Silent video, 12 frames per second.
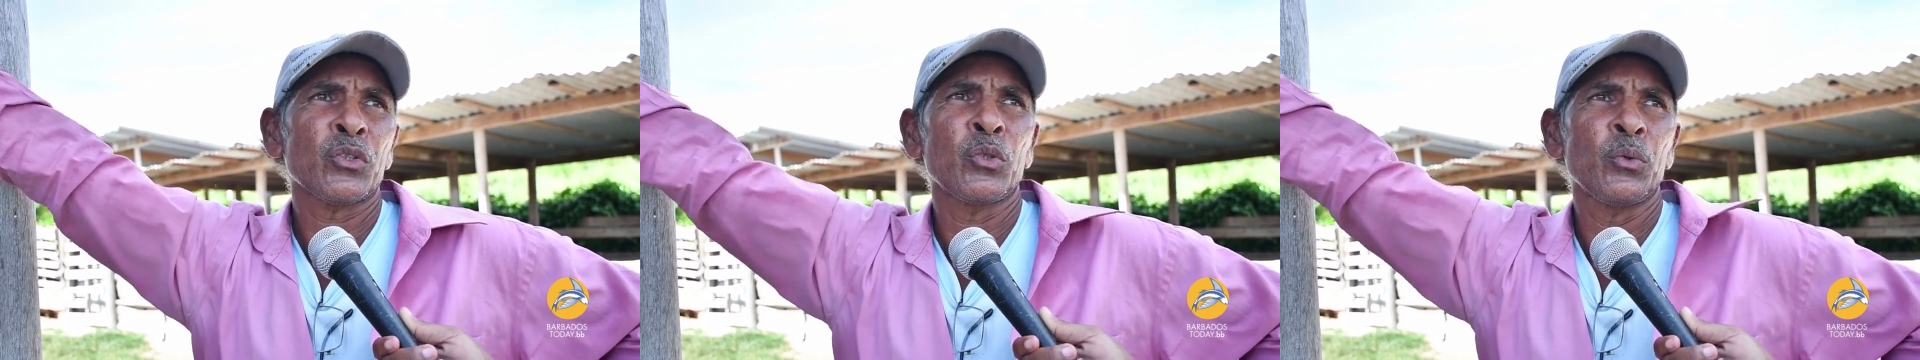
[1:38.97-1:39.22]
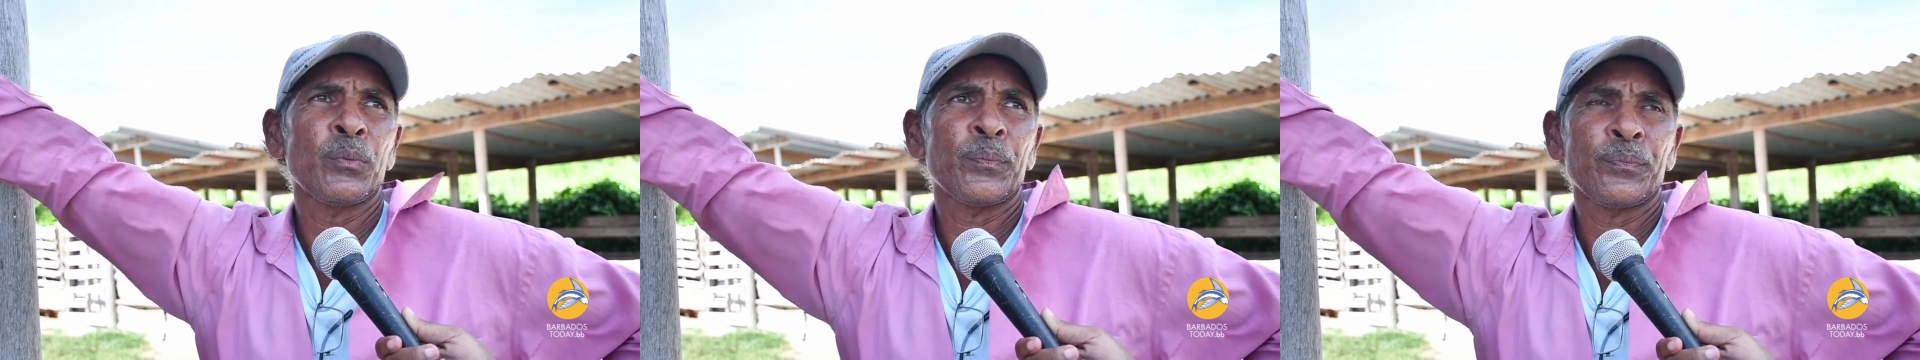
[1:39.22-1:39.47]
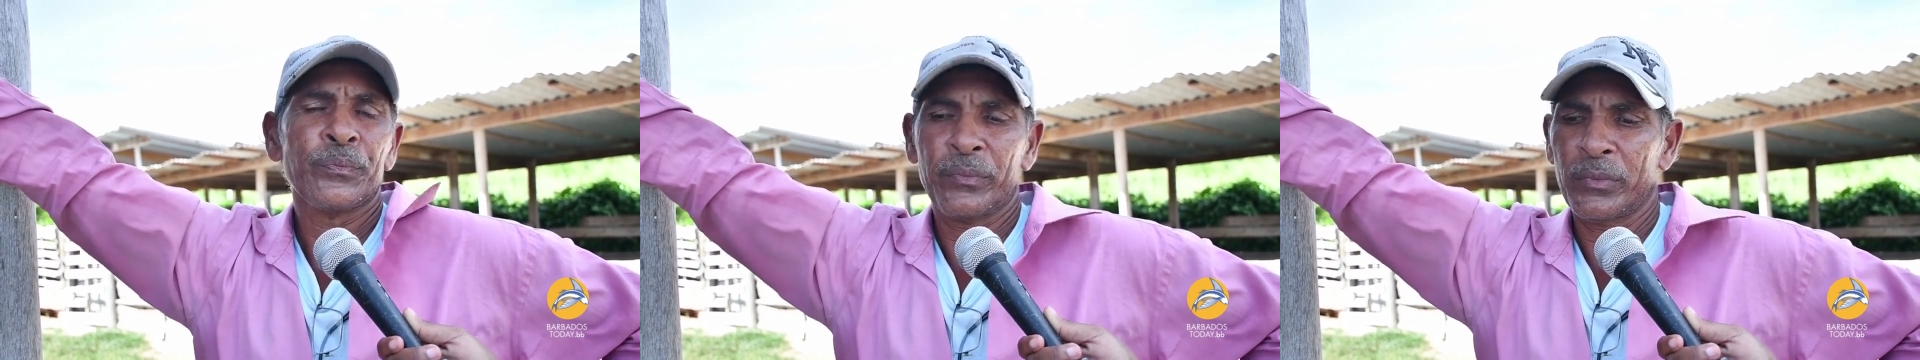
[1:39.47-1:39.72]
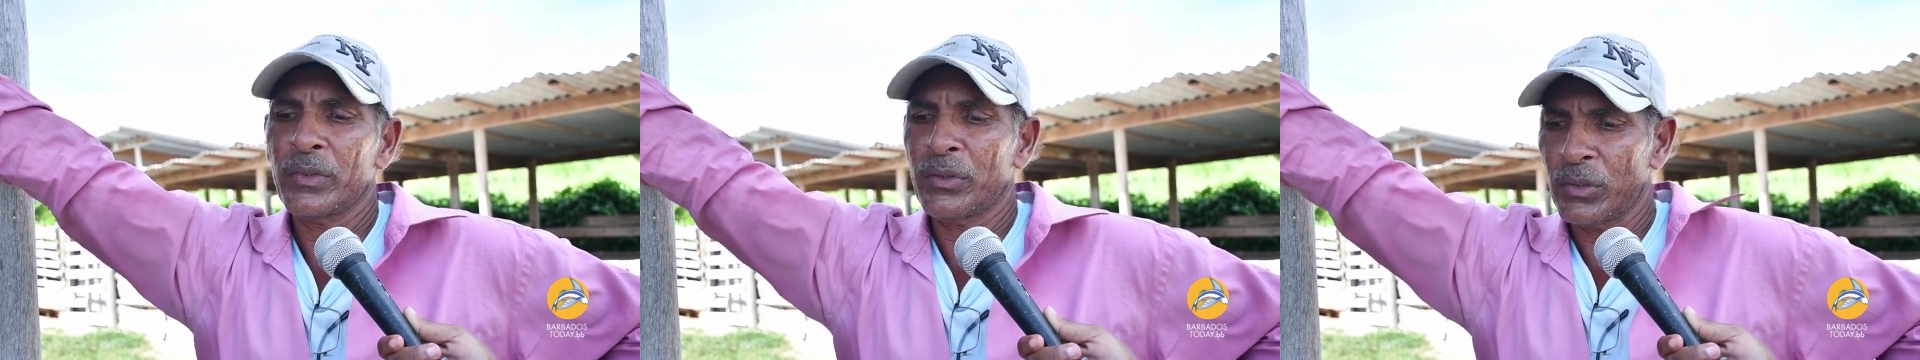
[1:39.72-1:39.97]
do.
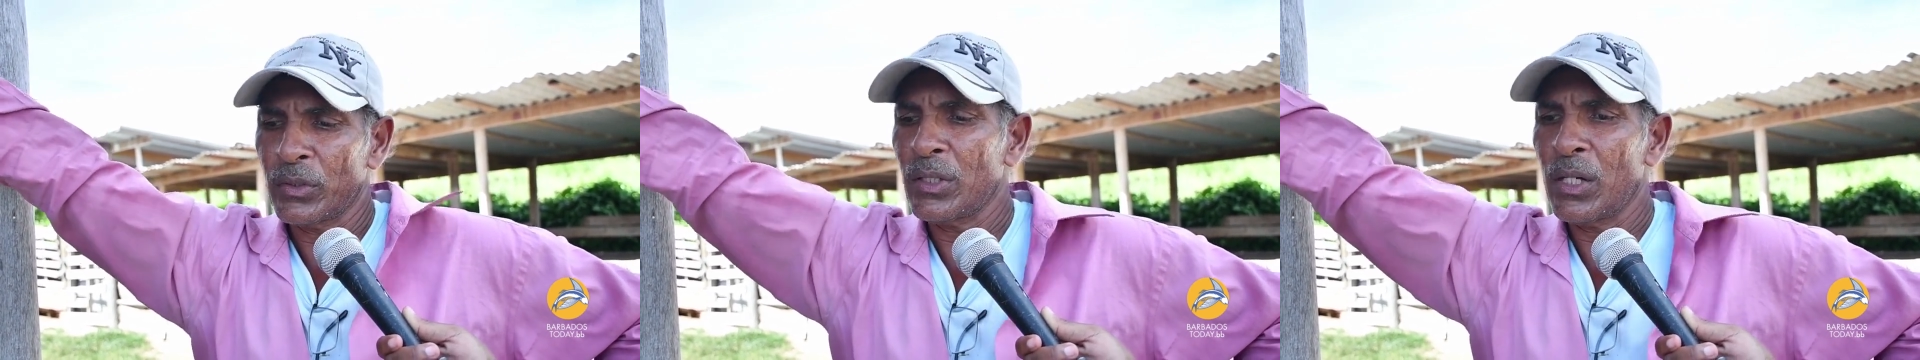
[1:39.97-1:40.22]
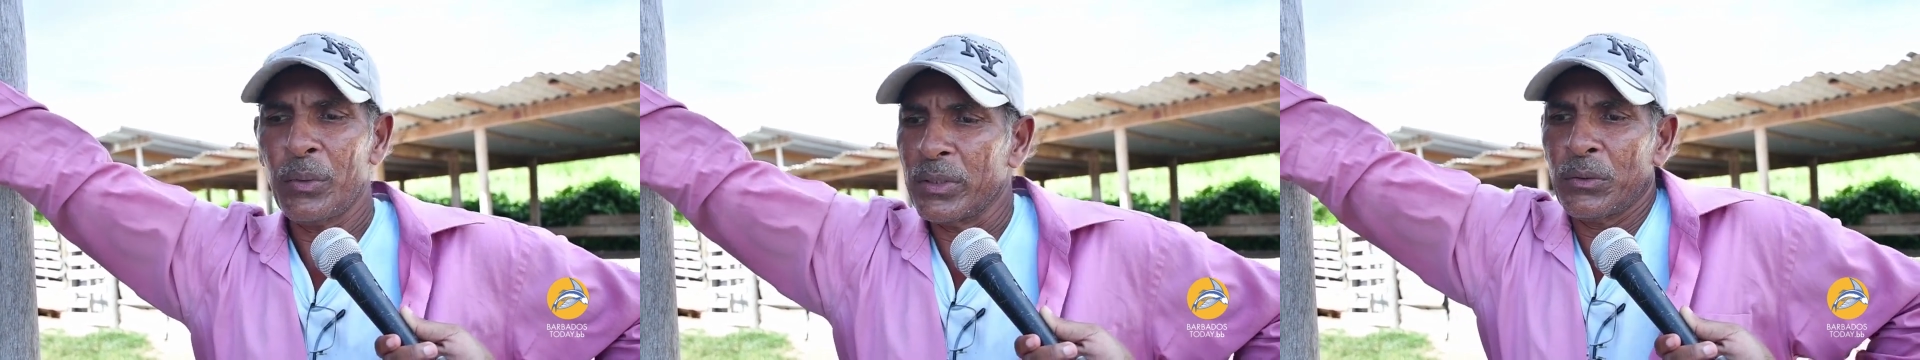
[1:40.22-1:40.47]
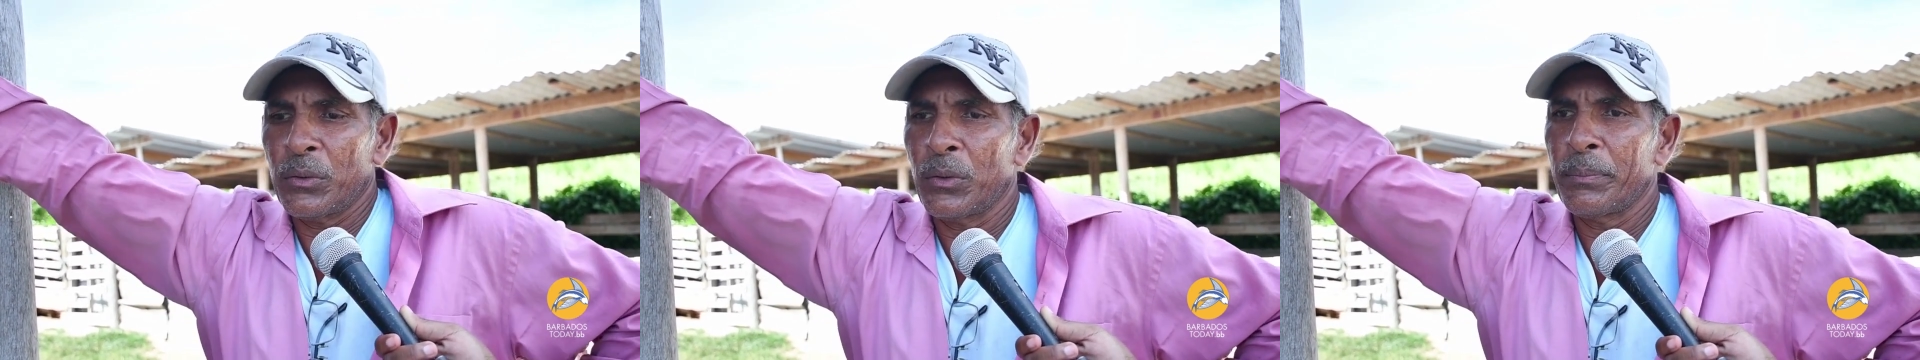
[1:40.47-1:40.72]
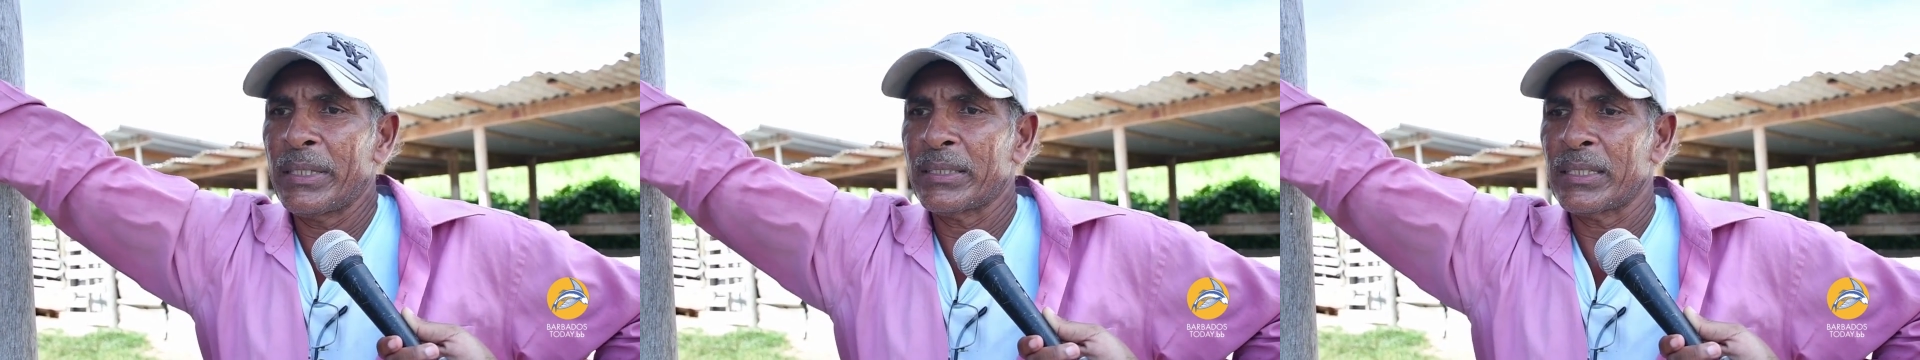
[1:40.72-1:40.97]
So that was the whole
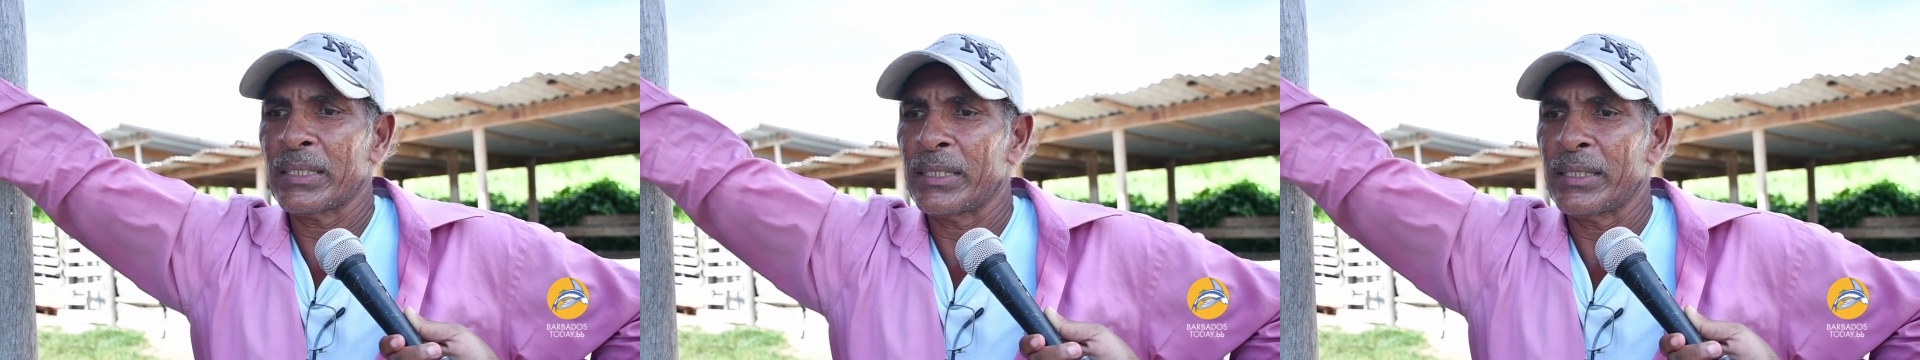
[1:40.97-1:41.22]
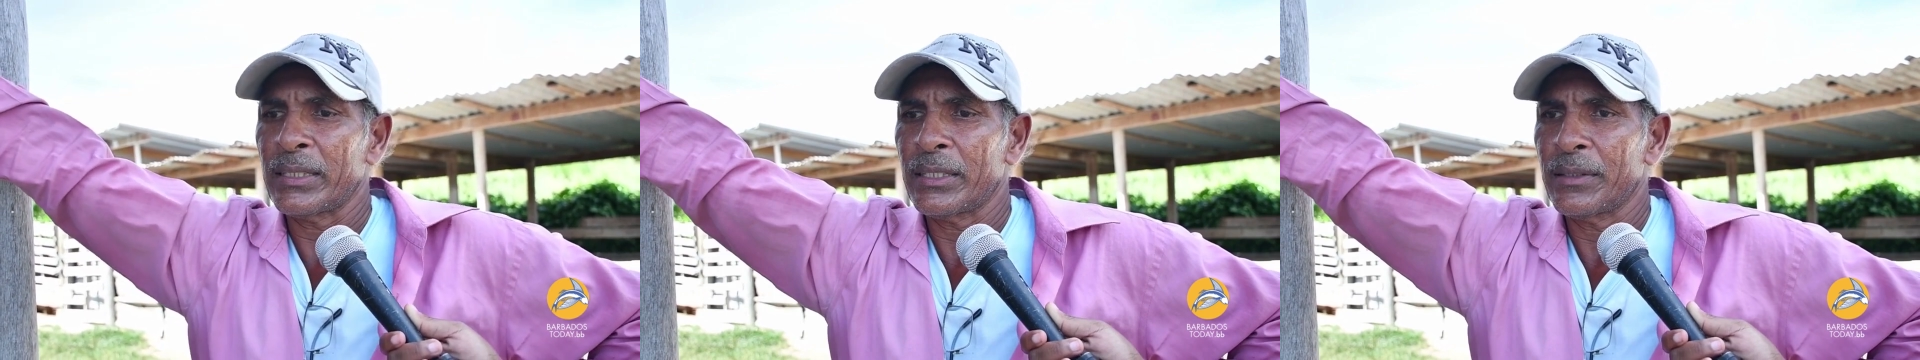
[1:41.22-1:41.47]
basic of it.